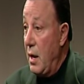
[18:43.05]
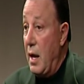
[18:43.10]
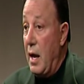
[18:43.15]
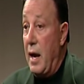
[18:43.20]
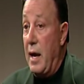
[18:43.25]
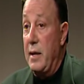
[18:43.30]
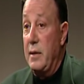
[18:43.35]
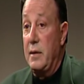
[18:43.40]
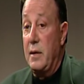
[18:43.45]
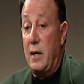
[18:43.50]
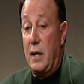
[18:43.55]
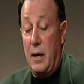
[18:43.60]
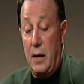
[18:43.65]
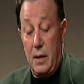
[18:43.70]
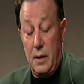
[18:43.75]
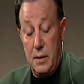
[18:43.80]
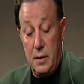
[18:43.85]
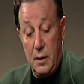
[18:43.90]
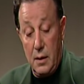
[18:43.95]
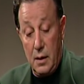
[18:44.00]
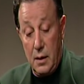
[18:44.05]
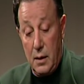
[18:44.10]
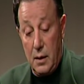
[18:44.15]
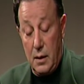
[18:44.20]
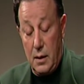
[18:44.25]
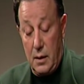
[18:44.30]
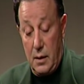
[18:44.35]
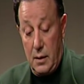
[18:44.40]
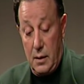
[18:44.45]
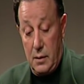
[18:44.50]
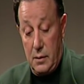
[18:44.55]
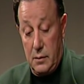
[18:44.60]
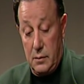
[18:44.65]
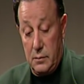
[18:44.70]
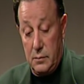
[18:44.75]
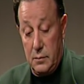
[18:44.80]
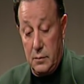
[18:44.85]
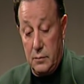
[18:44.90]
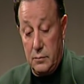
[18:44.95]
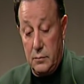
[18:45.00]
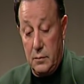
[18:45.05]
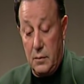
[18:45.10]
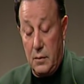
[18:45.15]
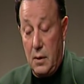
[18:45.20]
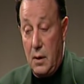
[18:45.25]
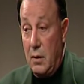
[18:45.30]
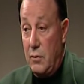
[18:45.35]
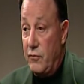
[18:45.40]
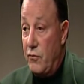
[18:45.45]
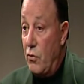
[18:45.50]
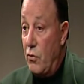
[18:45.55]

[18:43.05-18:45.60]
and uh, uh, of